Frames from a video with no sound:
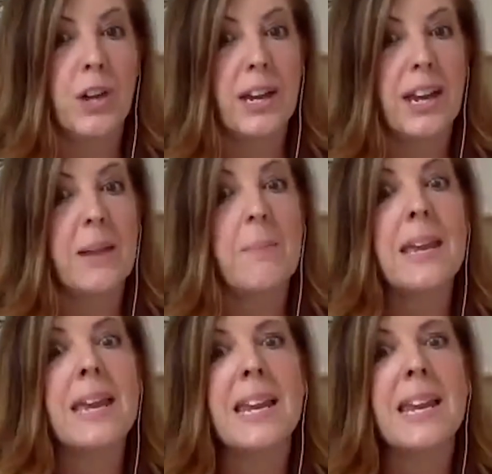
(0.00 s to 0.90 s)
can
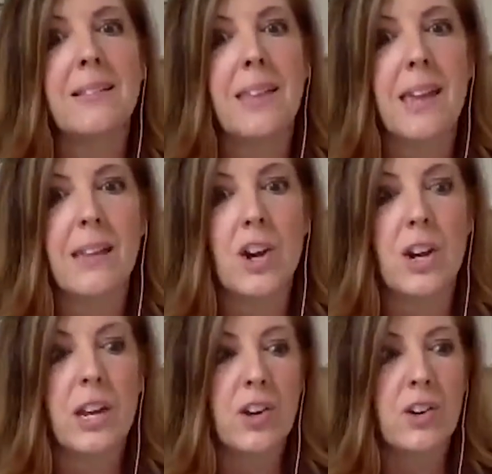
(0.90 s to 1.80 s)
immediately look
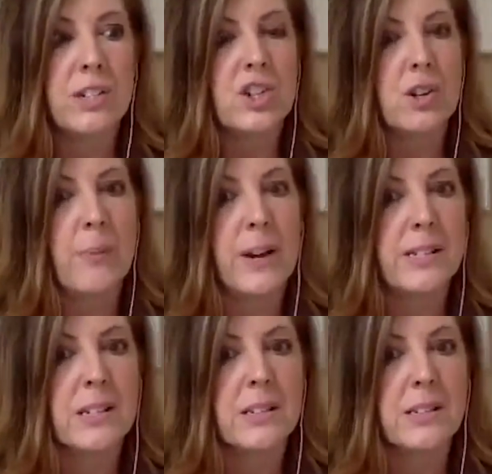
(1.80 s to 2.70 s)
at your digital
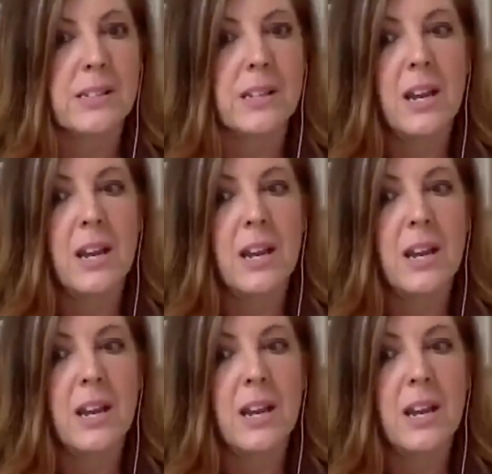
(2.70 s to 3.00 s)
presence,